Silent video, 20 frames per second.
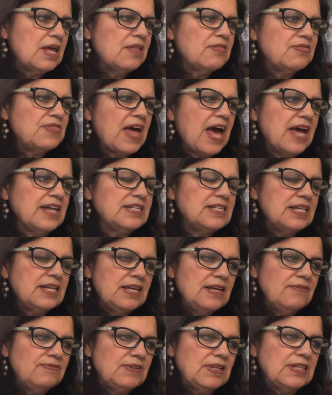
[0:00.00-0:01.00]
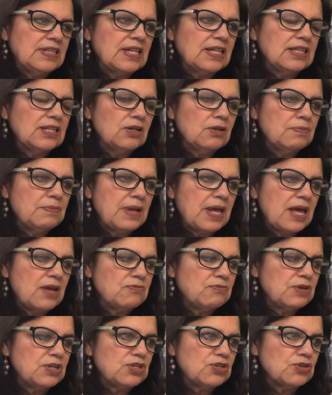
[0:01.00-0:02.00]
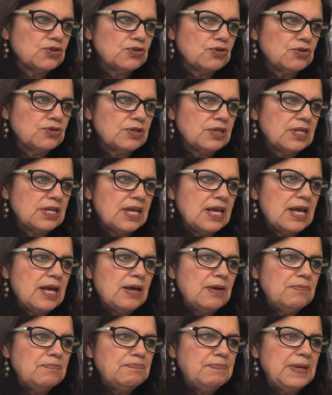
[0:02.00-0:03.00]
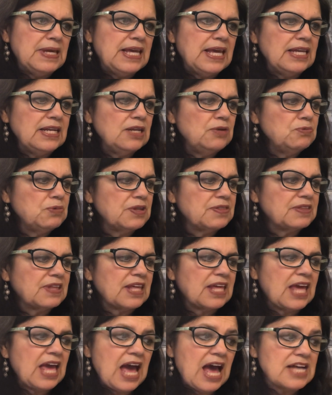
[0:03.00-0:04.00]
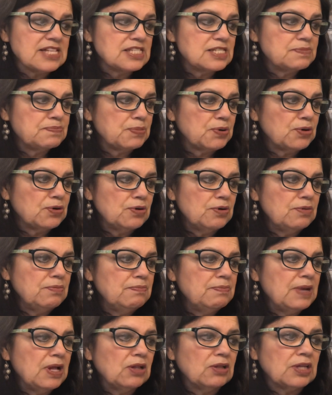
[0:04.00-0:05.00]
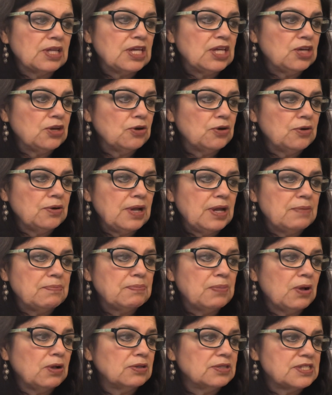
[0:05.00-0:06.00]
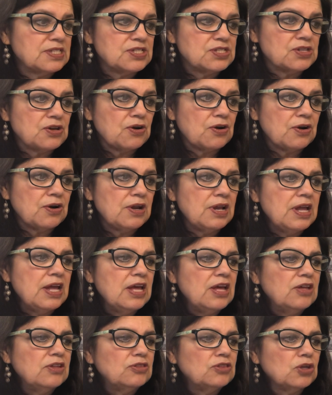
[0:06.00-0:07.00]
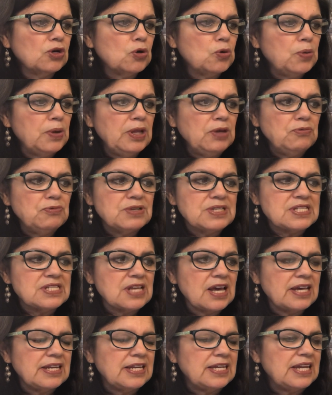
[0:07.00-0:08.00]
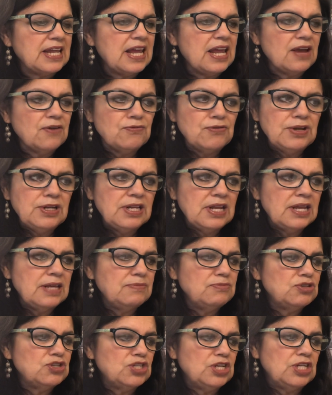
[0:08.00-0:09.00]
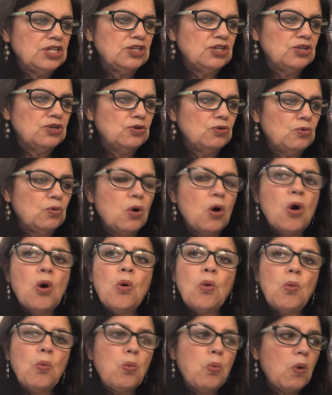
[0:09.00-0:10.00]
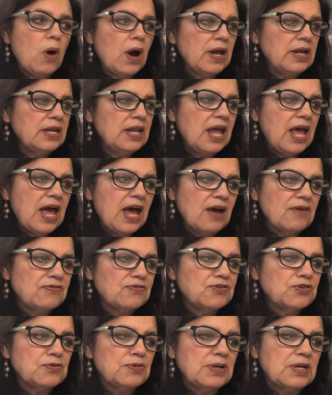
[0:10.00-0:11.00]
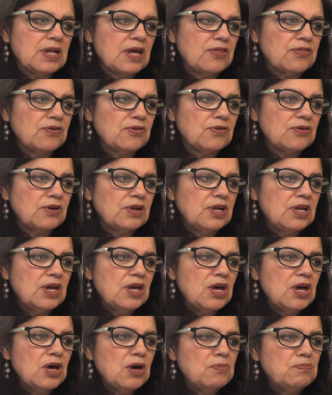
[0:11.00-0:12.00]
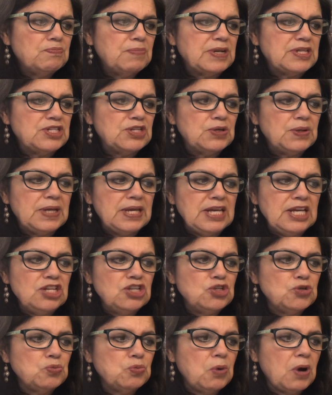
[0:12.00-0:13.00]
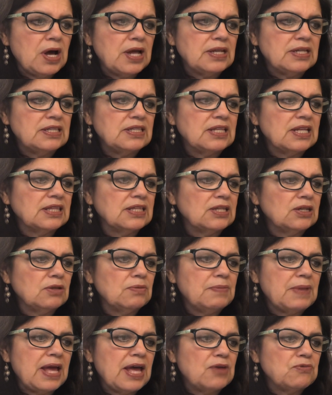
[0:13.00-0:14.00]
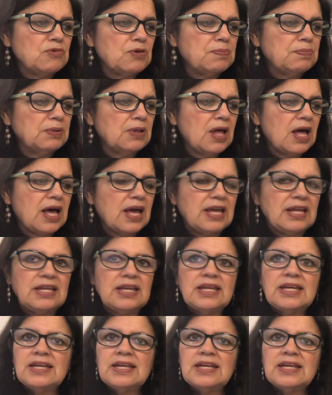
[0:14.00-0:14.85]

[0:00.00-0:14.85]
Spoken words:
That evening the little man returned. Beginning with Caspar, Melchior, and Balthasar, the queen recited every name she knew, one after another. But to each one the little man replied,